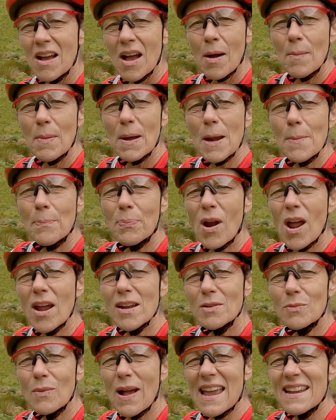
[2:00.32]
I'm on a
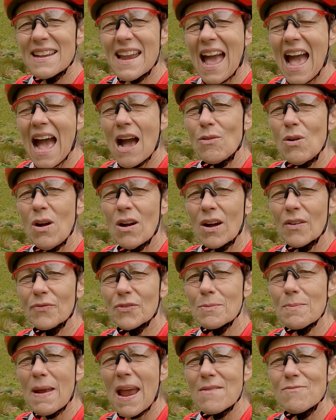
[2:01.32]
bridleway now, off
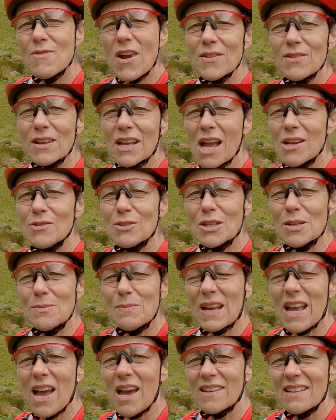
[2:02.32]
the main road that goes to
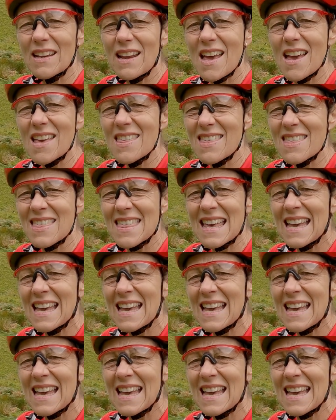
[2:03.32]
Mawddach.